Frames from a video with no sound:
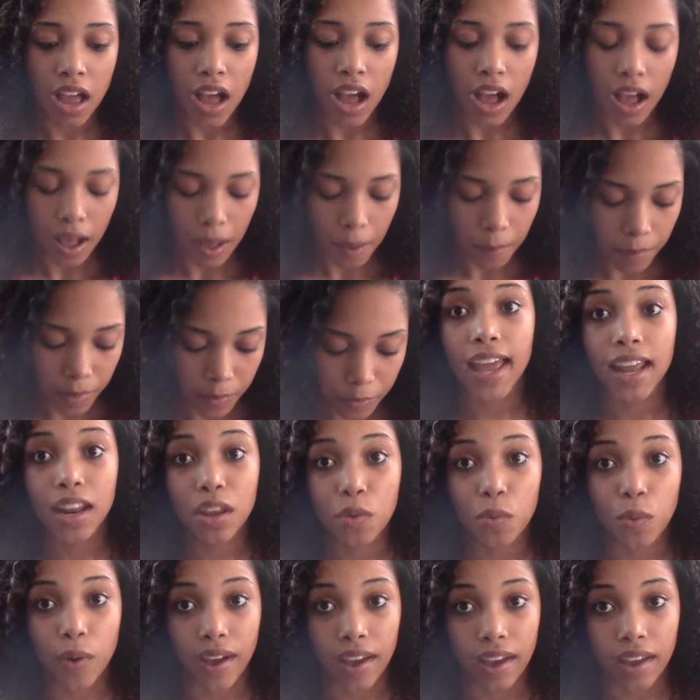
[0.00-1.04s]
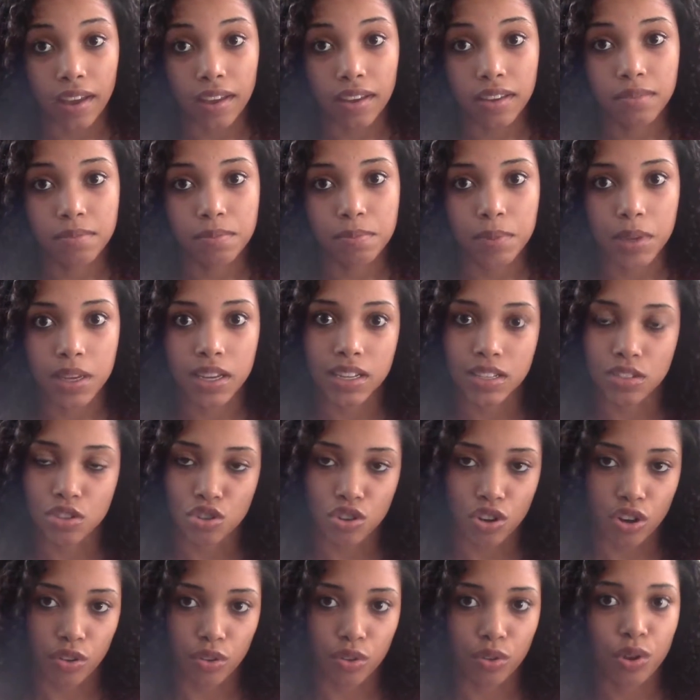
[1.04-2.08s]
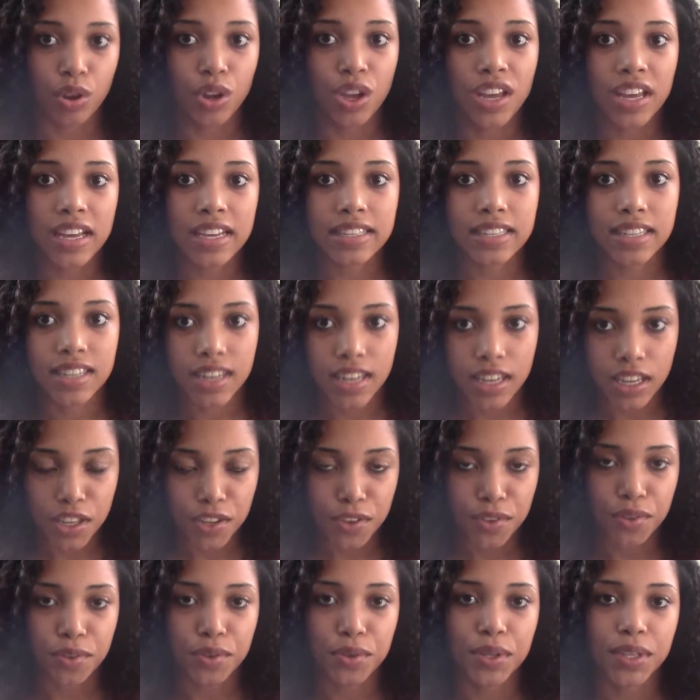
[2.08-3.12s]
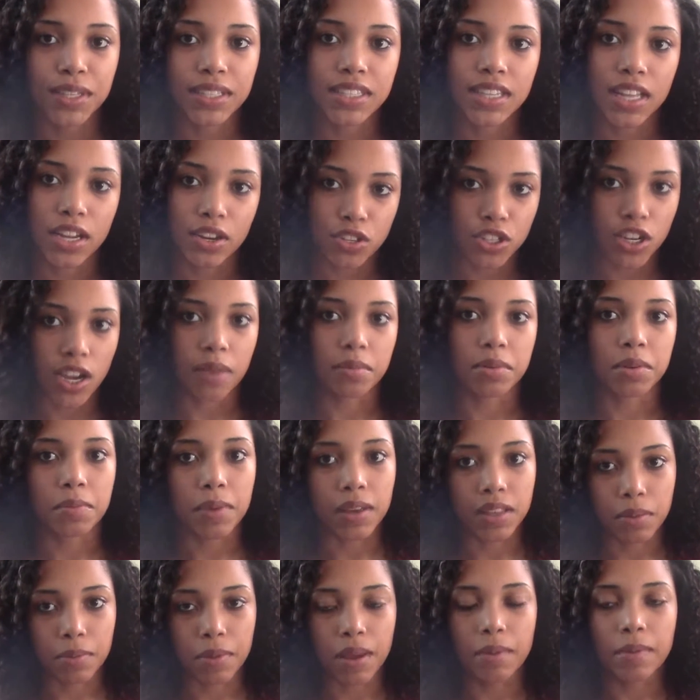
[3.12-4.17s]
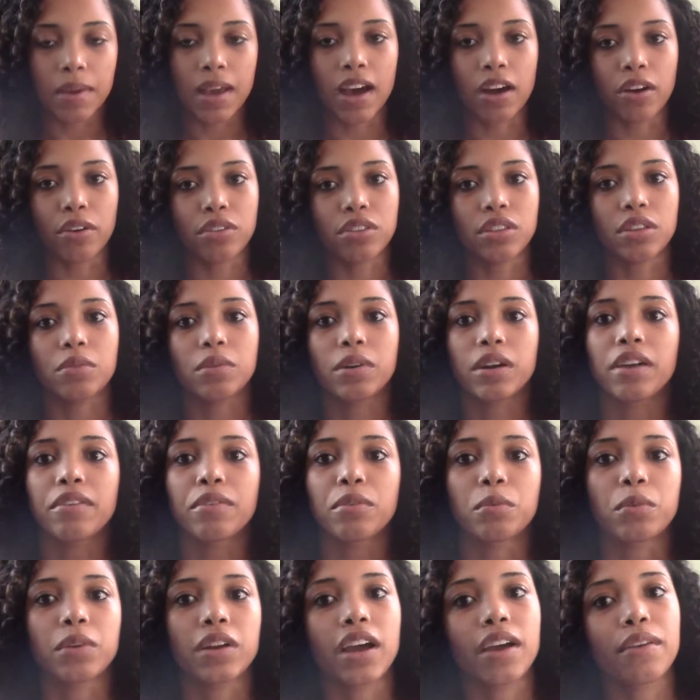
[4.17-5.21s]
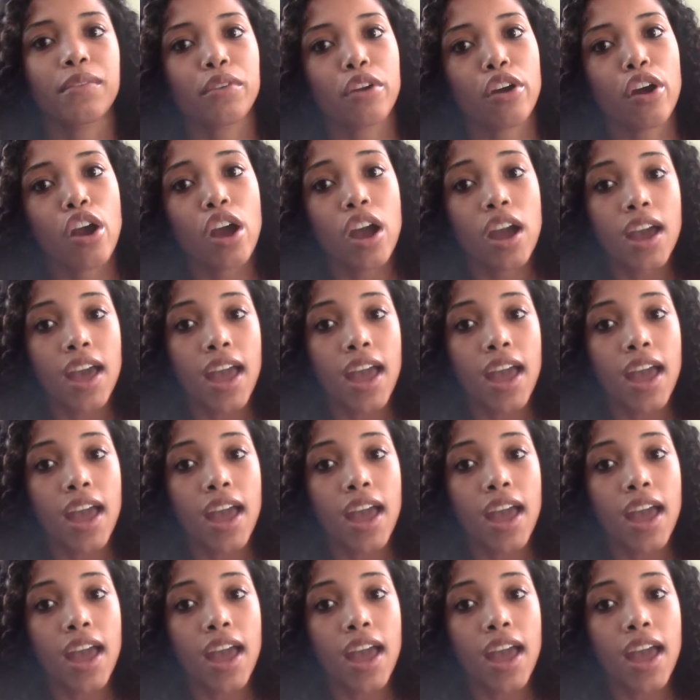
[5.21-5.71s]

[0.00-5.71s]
But anyway, because you know, it's NICU, it's their job to make the baby healthy, whatever,